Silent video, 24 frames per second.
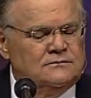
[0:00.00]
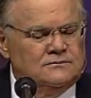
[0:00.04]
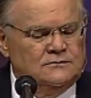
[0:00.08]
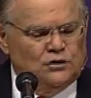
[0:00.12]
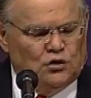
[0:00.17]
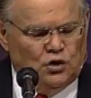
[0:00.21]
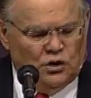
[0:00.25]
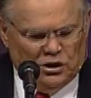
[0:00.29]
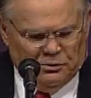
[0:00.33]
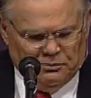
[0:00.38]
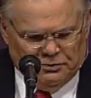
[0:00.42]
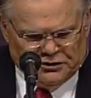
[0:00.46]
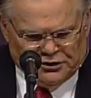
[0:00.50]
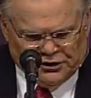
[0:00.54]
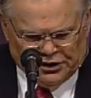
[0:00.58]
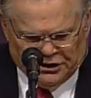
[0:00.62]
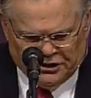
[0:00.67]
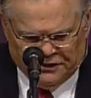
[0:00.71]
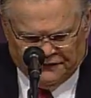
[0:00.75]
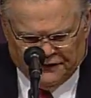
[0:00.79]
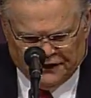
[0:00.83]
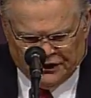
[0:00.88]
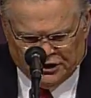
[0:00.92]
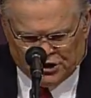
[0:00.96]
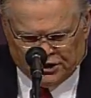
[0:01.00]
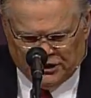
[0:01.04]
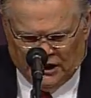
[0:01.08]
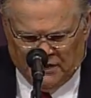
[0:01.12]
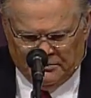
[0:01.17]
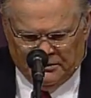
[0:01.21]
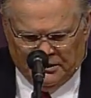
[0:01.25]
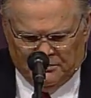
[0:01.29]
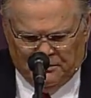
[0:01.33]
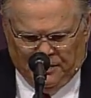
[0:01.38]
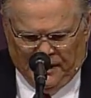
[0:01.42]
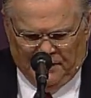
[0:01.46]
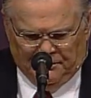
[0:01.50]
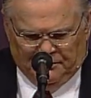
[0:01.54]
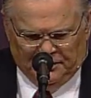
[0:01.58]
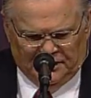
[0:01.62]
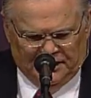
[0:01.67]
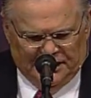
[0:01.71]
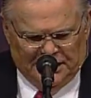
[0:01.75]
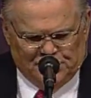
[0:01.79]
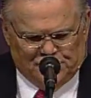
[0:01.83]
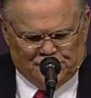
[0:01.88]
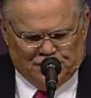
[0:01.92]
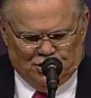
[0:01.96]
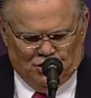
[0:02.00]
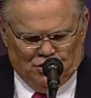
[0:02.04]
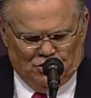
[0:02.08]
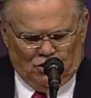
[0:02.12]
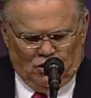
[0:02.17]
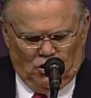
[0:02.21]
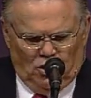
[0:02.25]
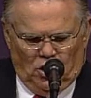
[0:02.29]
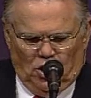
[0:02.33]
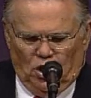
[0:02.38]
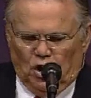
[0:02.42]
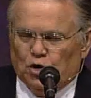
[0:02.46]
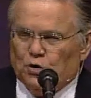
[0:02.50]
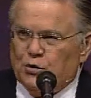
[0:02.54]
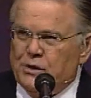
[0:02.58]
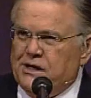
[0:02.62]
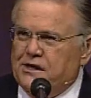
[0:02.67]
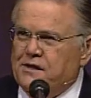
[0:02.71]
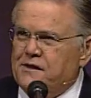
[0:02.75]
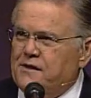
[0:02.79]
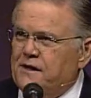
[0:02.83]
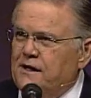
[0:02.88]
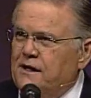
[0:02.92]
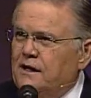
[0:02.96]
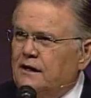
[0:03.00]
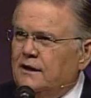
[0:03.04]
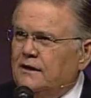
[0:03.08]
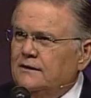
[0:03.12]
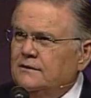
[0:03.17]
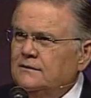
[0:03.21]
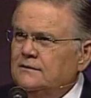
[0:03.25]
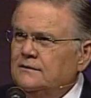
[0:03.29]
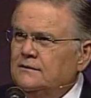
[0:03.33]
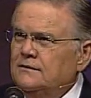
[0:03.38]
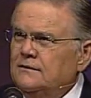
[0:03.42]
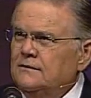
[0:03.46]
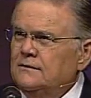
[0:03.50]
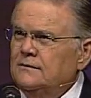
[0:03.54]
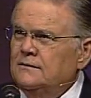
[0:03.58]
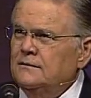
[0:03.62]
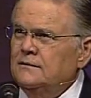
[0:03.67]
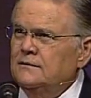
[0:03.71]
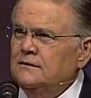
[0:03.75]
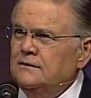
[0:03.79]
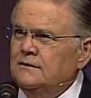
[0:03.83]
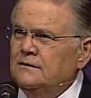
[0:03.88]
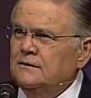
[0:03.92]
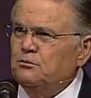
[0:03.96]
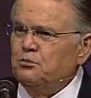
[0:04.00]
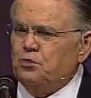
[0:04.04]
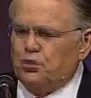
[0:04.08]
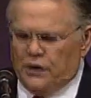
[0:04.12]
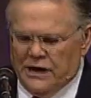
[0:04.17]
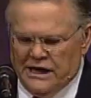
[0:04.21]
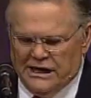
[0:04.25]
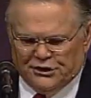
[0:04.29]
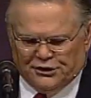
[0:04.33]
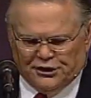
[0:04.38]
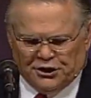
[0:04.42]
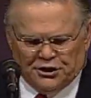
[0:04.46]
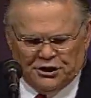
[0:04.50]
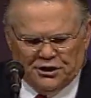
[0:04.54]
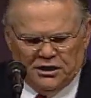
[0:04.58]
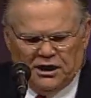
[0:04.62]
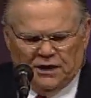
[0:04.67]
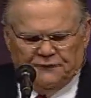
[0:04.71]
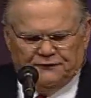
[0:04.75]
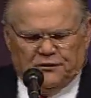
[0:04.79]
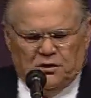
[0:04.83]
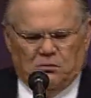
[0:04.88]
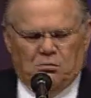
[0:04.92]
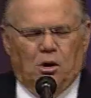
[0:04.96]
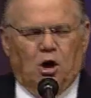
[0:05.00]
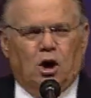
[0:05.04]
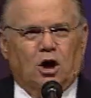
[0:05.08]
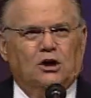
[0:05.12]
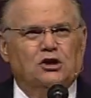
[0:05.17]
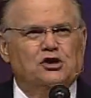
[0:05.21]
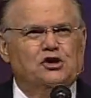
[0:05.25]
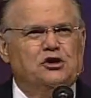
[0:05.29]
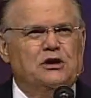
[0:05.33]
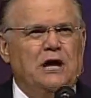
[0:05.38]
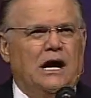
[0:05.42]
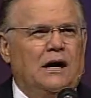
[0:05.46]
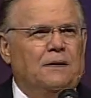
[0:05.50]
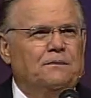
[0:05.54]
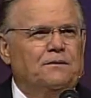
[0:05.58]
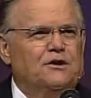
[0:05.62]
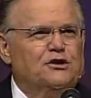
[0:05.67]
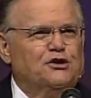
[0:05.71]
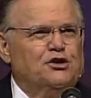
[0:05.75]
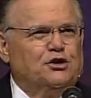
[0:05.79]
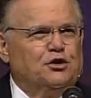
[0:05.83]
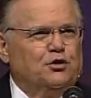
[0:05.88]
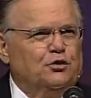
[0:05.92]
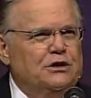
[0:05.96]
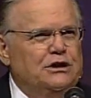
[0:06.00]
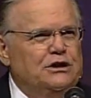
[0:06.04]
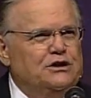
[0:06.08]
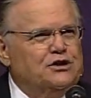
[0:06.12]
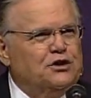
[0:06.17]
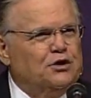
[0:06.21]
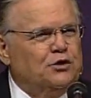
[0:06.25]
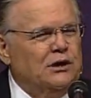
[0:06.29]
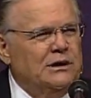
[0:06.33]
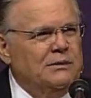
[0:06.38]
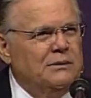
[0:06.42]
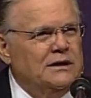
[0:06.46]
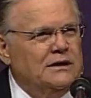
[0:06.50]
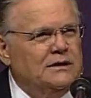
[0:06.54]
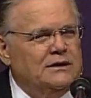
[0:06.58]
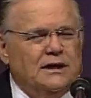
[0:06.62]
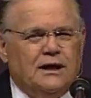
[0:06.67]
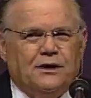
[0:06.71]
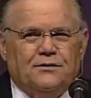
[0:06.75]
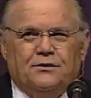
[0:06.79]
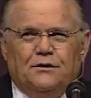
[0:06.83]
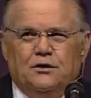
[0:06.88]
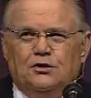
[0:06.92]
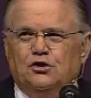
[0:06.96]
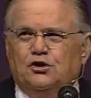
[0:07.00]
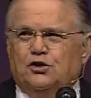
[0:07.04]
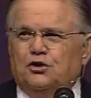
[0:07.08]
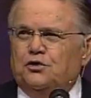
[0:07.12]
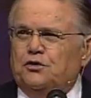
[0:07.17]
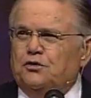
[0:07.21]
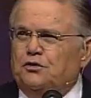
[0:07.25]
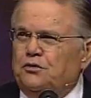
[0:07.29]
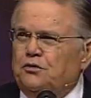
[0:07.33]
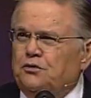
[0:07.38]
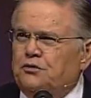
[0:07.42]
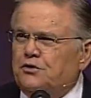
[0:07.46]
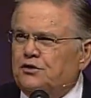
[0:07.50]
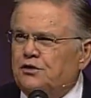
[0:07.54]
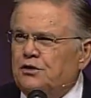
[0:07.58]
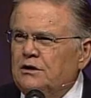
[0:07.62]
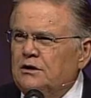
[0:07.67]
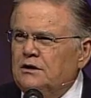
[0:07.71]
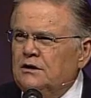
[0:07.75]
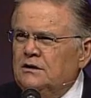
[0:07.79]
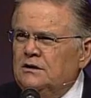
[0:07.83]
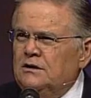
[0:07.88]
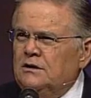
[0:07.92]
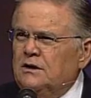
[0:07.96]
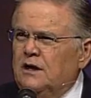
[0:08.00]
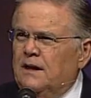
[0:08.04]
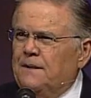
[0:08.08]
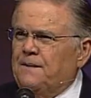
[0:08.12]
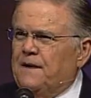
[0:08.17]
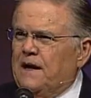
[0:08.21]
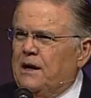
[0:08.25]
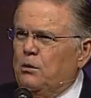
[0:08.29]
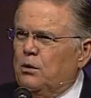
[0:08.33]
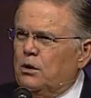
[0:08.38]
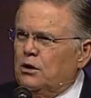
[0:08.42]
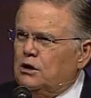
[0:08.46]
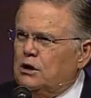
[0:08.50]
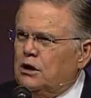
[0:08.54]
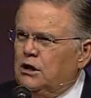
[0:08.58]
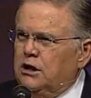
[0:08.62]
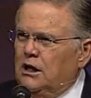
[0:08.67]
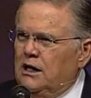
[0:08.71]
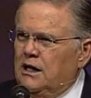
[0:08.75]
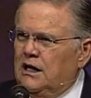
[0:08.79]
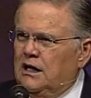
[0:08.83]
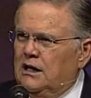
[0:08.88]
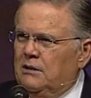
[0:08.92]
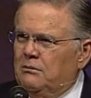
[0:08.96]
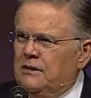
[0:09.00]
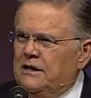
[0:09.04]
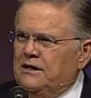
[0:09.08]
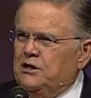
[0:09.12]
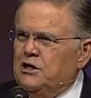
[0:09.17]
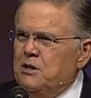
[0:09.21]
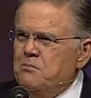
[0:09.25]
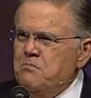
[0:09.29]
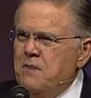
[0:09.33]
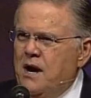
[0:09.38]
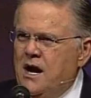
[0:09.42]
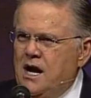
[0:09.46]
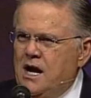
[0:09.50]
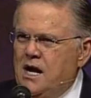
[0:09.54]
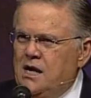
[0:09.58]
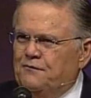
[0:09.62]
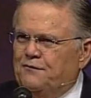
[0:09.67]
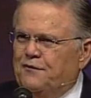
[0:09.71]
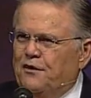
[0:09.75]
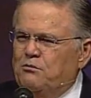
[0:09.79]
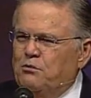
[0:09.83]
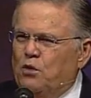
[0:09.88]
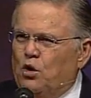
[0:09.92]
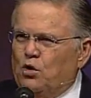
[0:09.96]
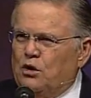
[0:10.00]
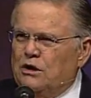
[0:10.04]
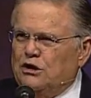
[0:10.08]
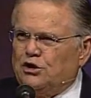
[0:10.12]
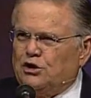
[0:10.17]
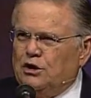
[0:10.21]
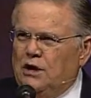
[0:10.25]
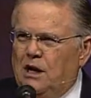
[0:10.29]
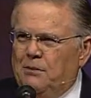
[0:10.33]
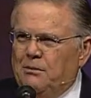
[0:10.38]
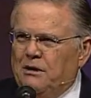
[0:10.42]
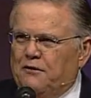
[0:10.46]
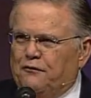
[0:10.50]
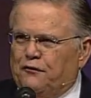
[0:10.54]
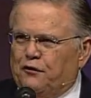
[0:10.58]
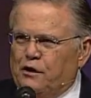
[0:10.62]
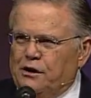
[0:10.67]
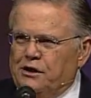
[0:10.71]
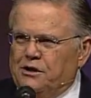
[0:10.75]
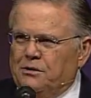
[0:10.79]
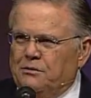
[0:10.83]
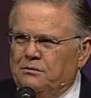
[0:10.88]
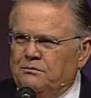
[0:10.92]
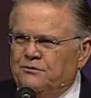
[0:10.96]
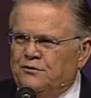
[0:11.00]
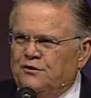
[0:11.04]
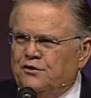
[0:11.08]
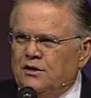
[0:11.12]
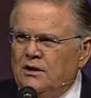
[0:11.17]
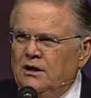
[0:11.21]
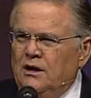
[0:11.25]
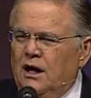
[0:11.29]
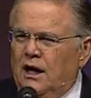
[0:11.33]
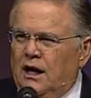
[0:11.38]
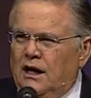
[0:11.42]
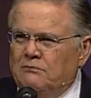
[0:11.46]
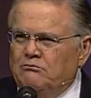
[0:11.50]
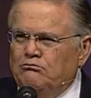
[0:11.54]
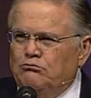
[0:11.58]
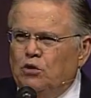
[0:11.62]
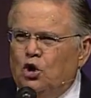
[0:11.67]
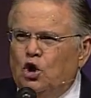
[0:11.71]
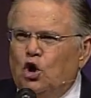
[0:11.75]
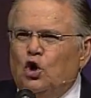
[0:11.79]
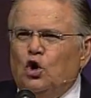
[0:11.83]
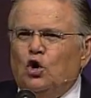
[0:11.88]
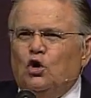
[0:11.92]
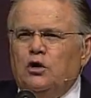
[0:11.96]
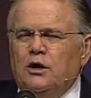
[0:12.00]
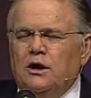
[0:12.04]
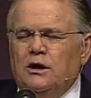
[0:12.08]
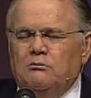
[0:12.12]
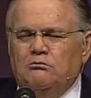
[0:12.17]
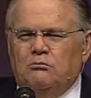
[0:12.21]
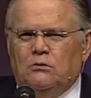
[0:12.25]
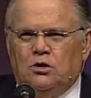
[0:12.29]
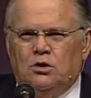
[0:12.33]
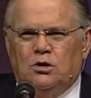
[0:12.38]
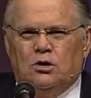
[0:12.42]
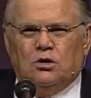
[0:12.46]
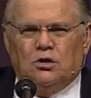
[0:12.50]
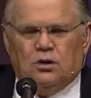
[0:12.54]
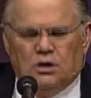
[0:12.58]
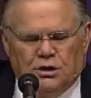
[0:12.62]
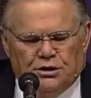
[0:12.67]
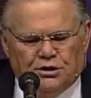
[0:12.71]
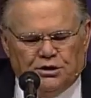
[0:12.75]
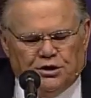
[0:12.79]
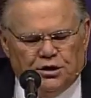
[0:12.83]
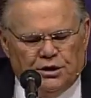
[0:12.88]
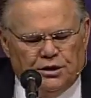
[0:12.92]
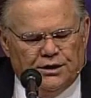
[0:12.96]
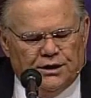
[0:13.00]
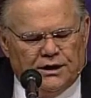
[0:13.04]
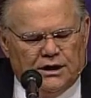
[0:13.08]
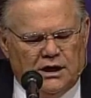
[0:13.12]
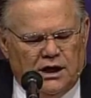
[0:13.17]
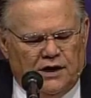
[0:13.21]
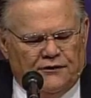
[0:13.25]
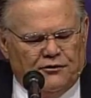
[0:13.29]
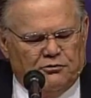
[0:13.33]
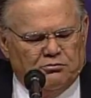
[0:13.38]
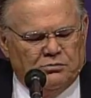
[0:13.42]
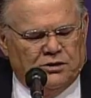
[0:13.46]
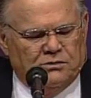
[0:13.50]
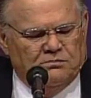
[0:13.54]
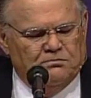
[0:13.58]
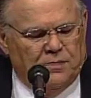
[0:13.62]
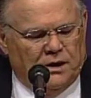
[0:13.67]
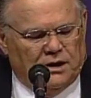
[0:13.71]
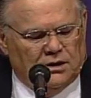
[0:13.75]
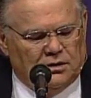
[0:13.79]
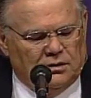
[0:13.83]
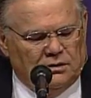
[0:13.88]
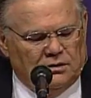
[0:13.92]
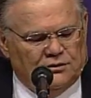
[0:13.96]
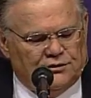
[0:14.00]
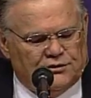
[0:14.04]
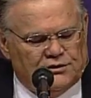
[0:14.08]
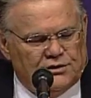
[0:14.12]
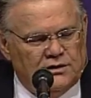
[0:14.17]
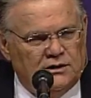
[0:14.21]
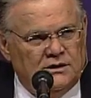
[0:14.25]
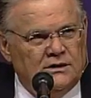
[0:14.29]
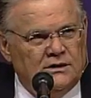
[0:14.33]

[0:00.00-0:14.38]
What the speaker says: 20% of the Islamic population who are already there, brazen enough to march down the street screaming death to Jews. And they will claim and demand for more Islamic freedoms and more until the government buckles.